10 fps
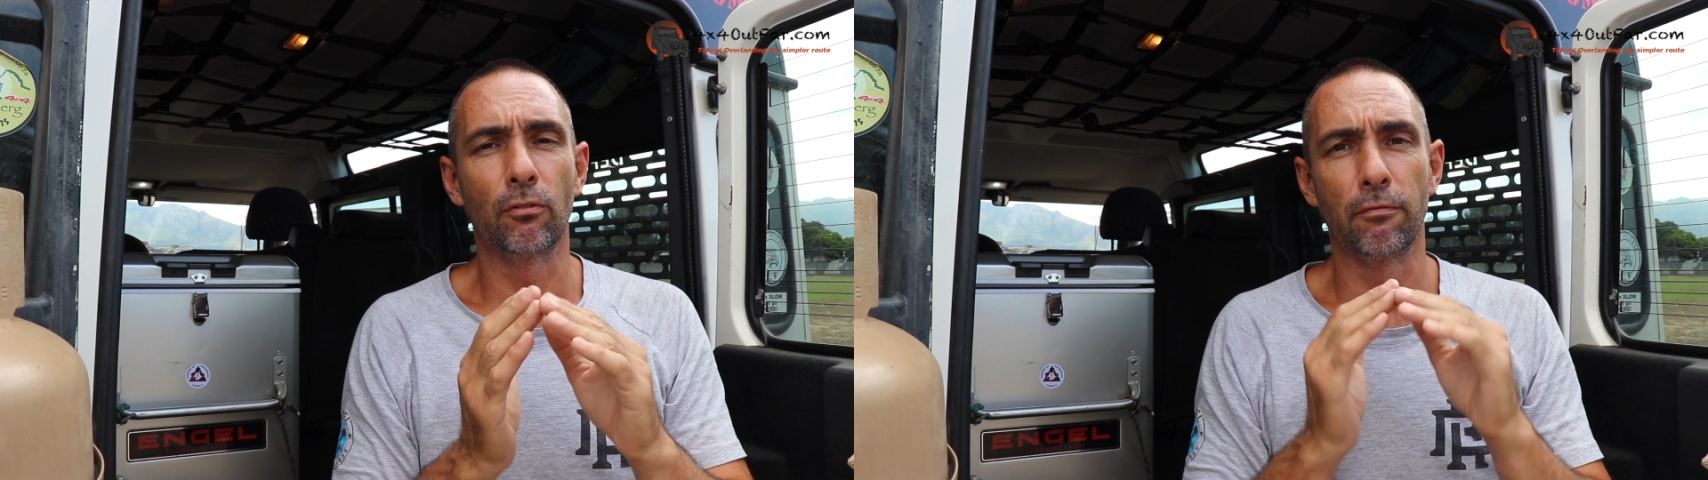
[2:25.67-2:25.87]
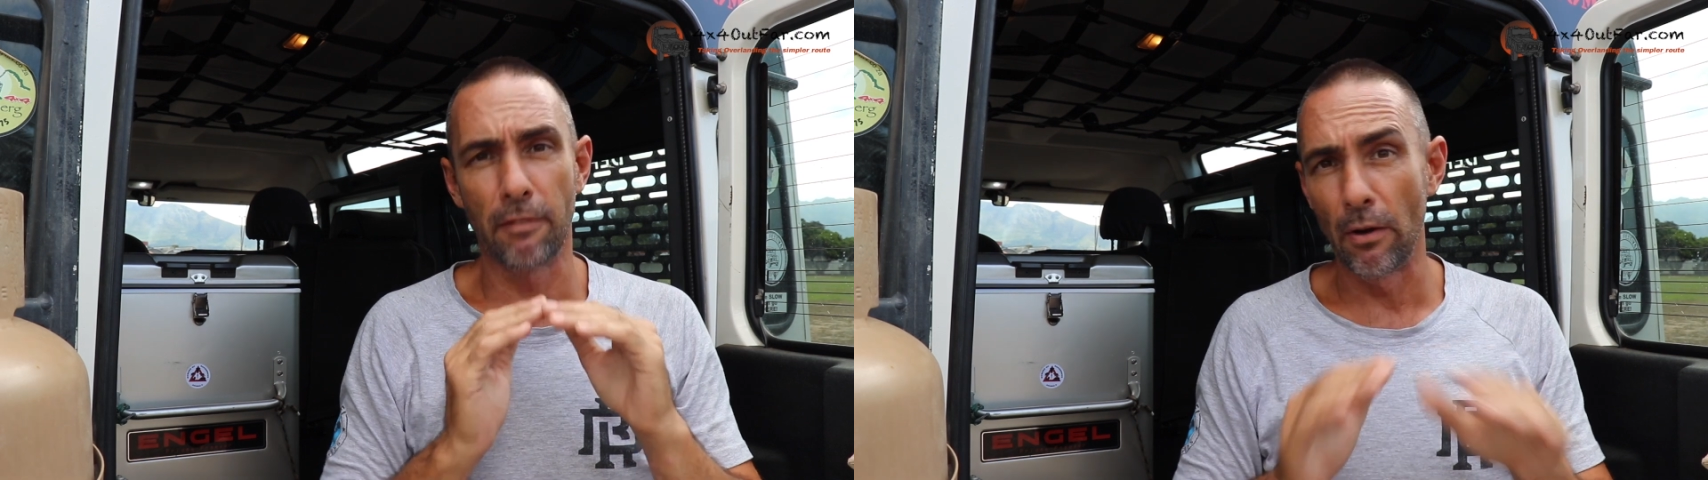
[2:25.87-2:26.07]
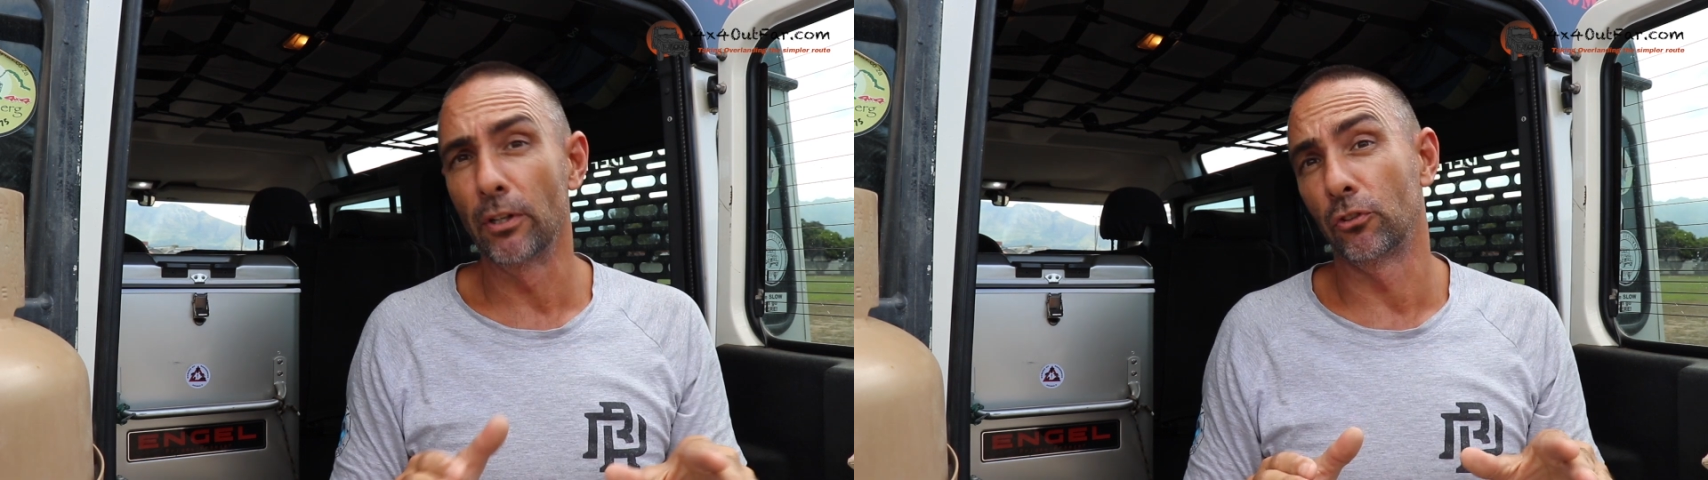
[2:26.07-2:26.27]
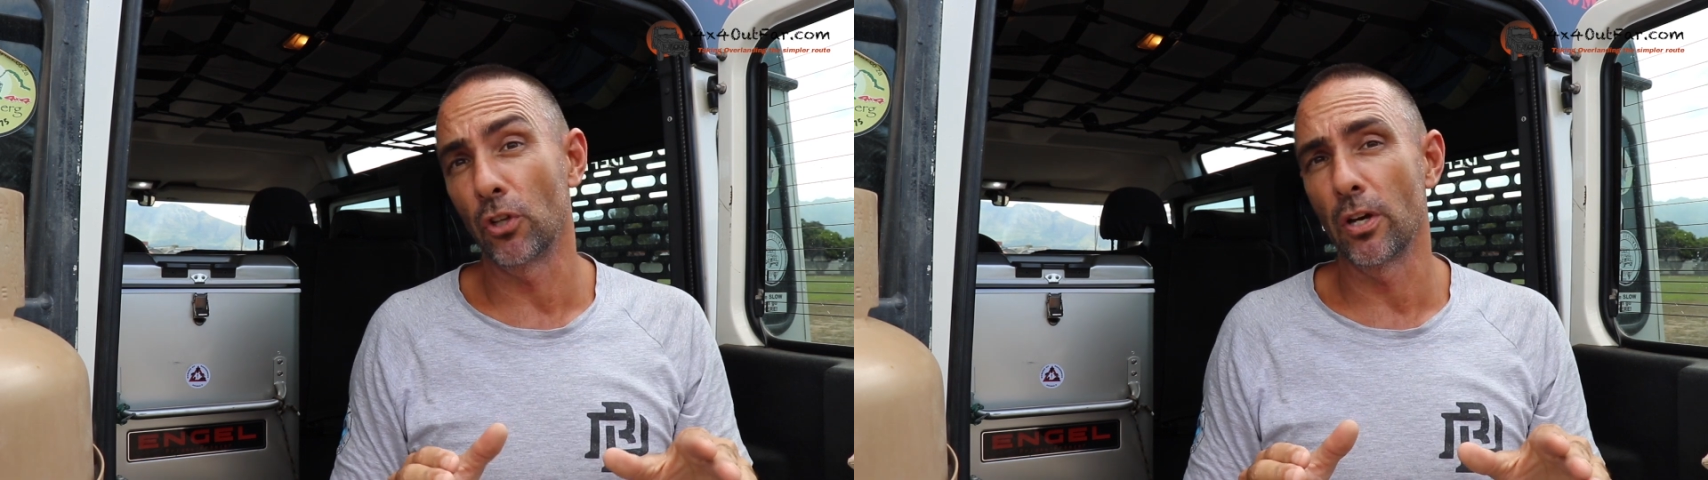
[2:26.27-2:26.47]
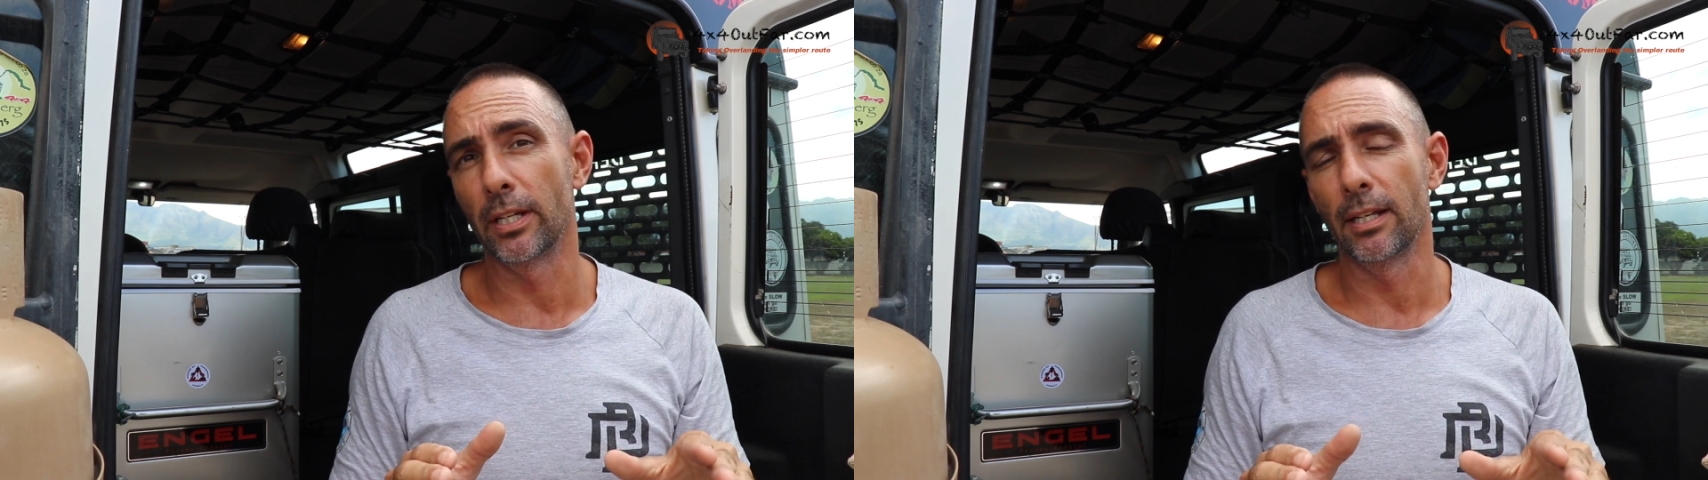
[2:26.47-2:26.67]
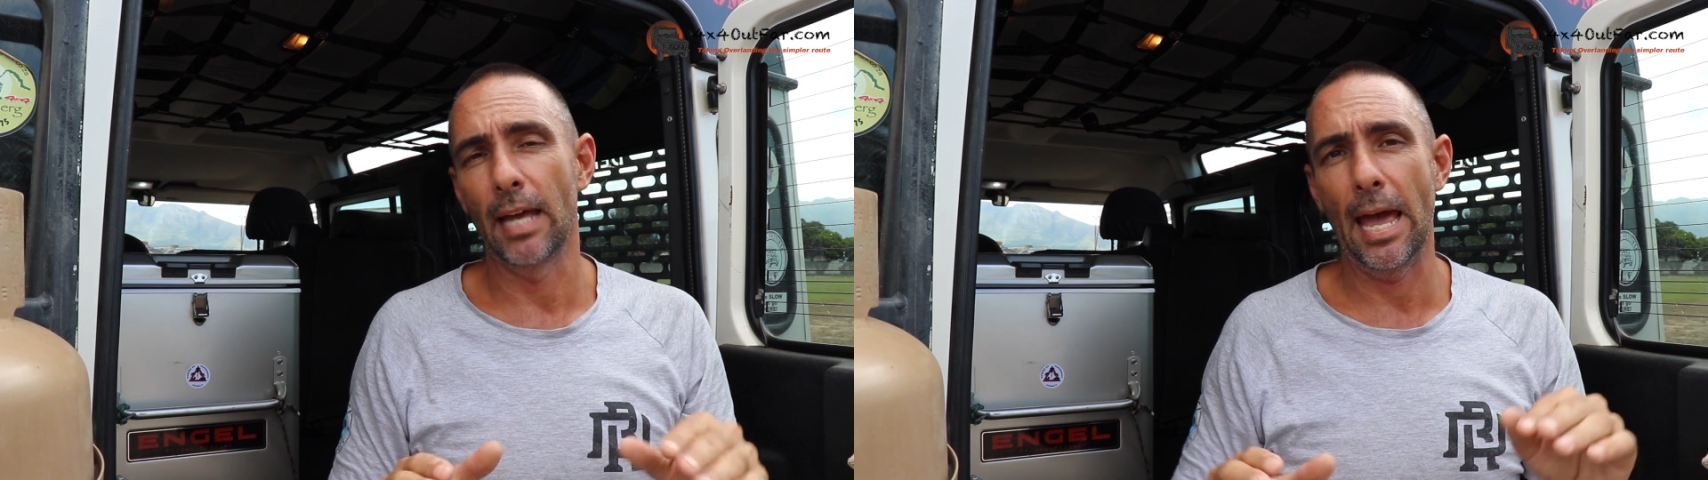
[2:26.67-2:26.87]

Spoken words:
very sturdy